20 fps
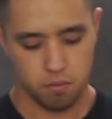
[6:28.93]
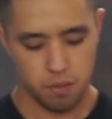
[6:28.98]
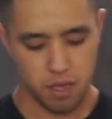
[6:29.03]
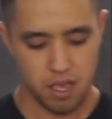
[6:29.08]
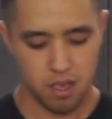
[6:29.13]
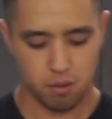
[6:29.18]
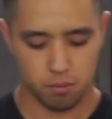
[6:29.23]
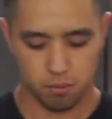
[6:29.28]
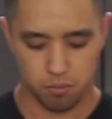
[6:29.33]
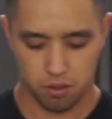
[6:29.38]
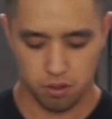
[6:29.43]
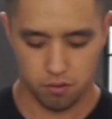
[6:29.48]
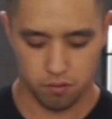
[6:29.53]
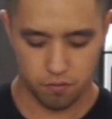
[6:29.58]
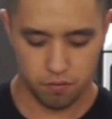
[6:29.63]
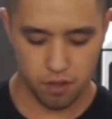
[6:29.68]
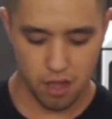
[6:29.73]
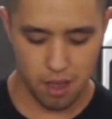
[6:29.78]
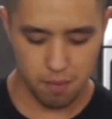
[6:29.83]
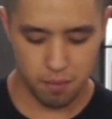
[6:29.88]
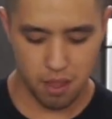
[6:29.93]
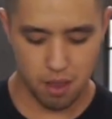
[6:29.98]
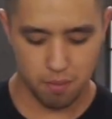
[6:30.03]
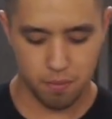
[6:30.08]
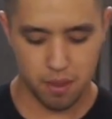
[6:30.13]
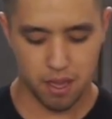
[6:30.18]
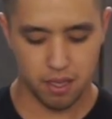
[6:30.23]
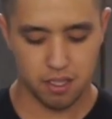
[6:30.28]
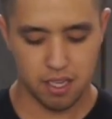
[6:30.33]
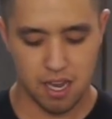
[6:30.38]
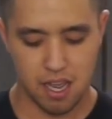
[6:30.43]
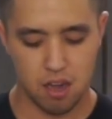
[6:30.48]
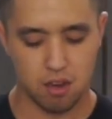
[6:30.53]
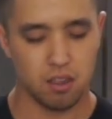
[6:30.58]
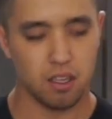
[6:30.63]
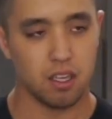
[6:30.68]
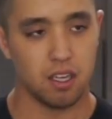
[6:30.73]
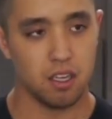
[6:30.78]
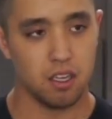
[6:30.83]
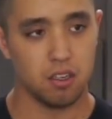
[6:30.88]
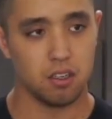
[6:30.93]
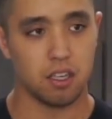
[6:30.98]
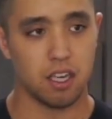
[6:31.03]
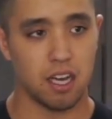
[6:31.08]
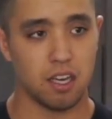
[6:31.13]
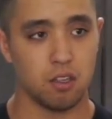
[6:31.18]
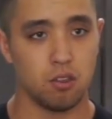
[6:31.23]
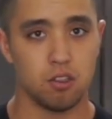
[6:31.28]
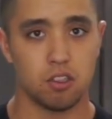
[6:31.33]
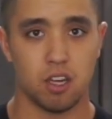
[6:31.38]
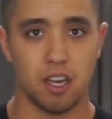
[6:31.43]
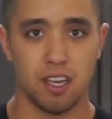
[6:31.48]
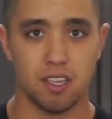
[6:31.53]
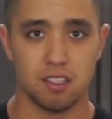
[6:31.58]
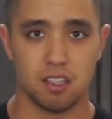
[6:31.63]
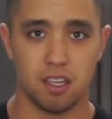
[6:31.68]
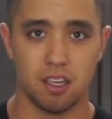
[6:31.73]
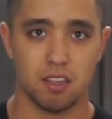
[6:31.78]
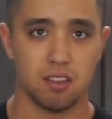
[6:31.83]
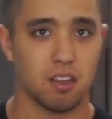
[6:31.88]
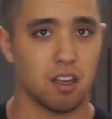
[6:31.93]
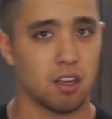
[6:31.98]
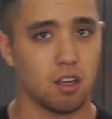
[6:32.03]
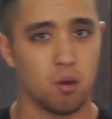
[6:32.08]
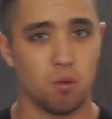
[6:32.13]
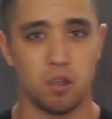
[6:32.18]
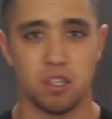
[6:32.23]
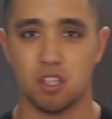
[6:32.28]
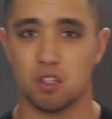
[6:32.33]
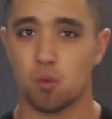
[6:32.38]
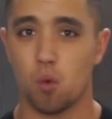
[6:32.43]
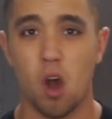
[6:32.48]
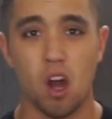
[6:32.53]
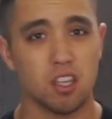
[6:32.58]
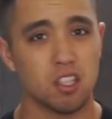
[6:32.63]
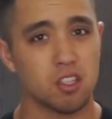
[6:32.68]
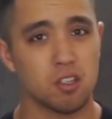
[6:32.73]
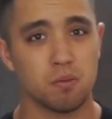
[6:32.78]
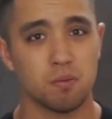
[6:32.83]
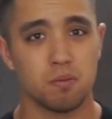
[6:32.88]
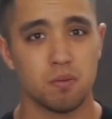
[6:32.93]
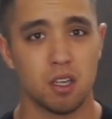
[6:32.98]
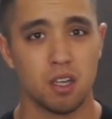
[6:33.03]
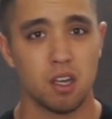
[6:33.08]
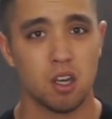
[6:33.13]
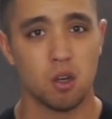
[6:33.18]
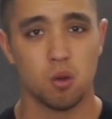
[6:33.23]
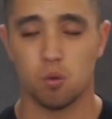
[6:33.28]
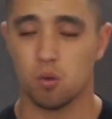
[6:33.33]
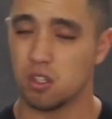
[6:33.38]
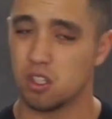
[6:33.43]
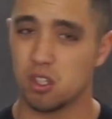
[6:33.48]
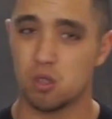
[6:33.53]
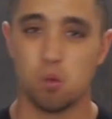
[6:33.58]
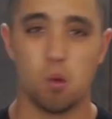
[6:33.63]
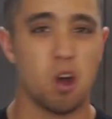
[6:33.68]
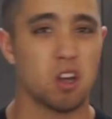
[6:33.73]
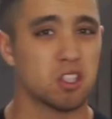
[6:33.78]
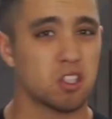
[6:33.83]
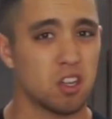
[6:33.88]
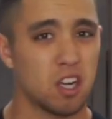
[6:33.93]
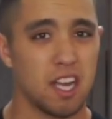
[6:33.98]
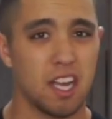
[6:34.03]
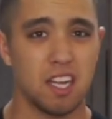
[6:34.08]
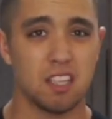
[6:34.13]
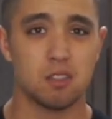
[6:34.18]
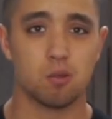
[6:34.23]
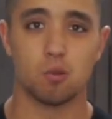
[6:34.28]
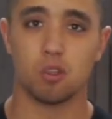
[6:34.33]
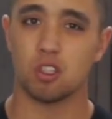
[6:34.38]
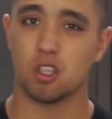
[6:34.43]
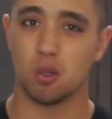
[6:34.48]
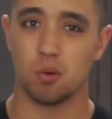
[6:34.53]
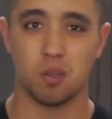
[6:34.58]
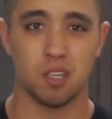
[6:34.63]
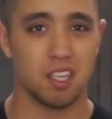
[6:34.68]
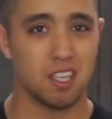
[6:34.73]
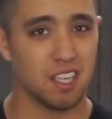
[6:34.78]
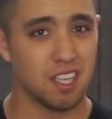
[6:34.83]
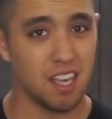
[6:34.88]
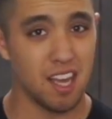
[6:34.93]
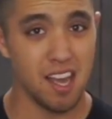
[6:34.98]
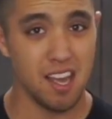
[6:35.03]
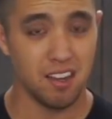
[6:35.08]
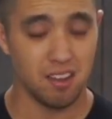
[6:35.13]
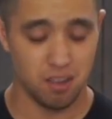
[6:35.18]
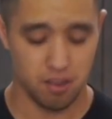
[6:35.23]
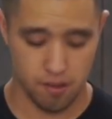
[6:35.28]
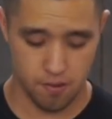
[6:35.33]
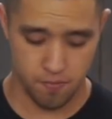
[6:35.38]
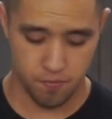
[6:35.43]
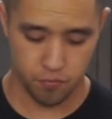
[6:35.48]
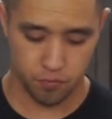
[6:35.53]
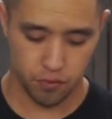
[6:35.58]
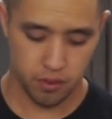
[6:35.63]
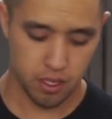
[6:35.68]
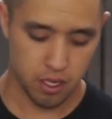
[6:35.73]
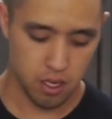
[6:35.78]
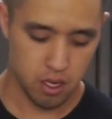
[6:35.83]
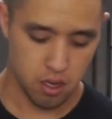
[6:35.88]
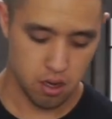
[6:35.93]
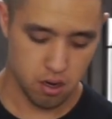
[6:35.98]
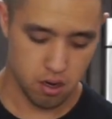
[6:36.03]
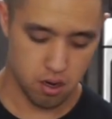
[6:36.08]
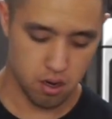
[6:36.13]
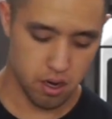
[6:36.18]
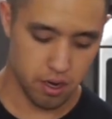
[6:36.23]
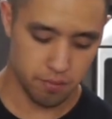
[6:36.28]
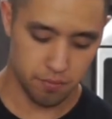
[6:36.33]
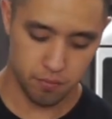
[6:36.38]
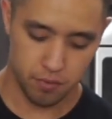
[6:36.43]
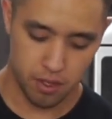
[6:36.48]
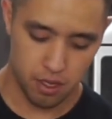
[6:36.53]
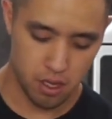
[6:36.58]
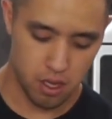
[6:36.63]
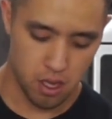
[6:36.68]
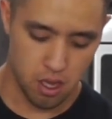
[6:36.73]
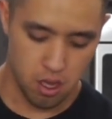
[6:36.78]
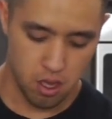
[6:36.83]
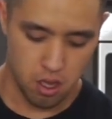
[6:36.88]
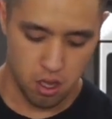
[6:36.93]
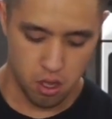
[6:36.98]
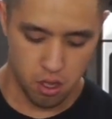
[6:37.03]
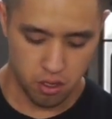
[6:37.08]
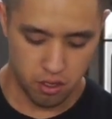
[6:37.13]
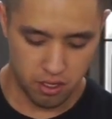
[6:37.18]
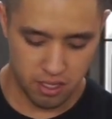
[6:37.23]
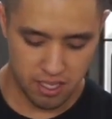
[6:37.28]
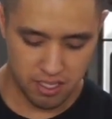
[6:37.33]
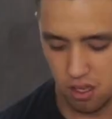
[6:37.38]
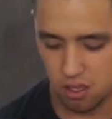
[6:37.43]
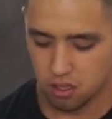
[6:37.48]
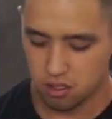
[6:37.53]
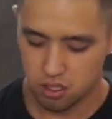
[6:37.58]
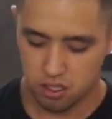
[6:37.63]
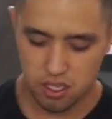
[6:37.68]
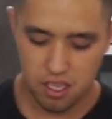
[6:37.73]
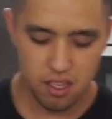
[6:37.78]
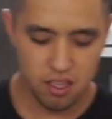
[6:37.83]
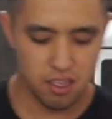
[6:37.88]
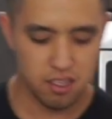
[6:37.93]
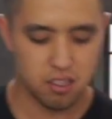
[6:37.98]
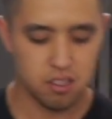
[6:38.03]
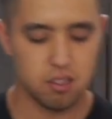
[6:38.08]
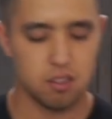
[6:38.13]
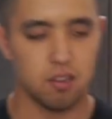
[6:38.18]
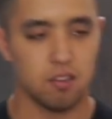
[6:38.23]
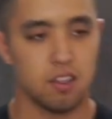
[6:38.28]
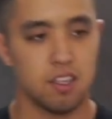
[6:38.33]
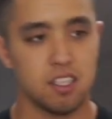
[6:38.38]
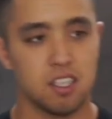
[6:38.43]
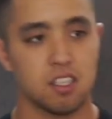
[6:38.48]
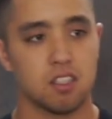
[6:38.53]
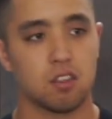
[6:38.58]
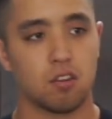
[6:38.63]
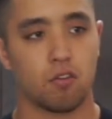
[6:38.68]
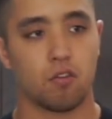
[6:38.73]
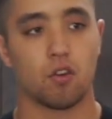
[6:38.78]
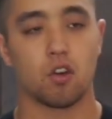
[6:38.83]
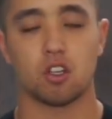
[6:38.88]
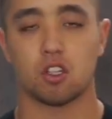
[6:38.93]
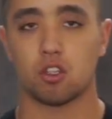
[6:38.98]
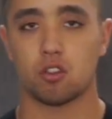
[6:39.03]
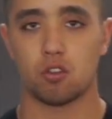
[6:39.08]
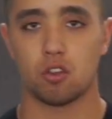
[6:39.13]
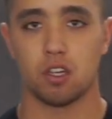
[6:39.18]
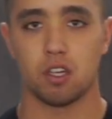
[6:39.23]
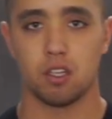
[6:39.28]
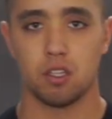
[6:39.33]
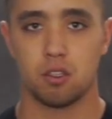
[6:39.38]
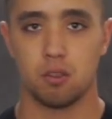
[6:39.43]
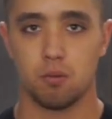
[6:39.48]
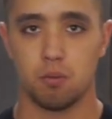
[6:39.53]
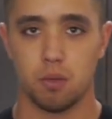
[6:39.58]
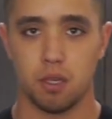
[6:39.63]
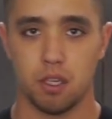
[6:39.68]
Bam. Put that back down. Here, you gotta use your hands again. I know we just washed them. We just washed our hands. We're doing it again. All right. See this? This is frustrating.